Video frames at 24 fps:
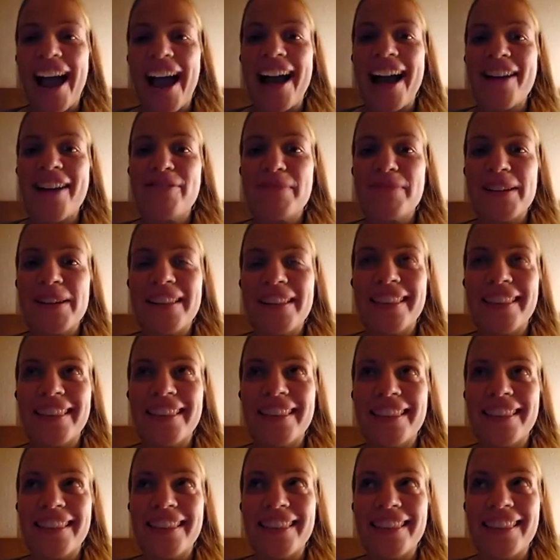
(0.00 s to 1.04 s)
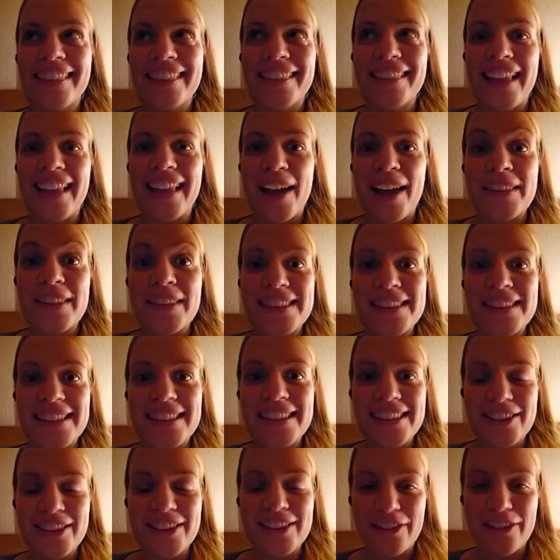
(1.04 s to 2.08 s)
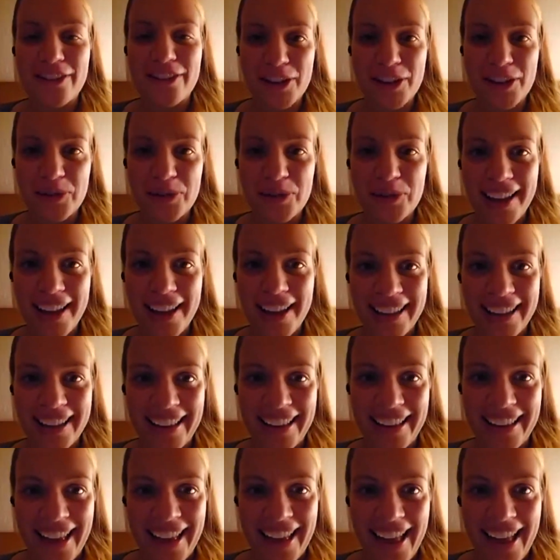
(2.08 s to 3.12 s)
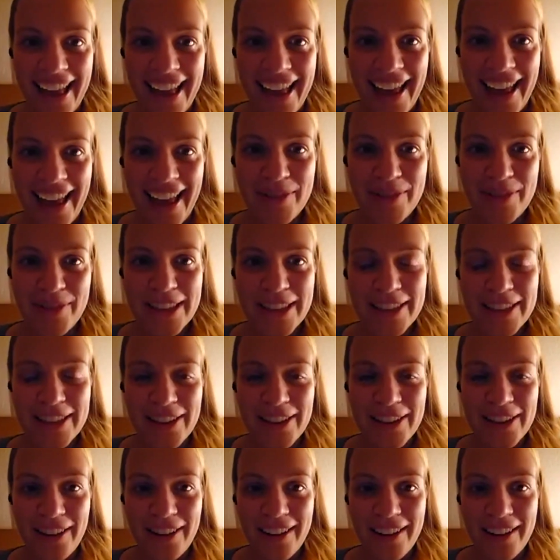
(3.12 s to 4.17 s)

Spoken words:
I'm the sister of Arjuna. And we talked.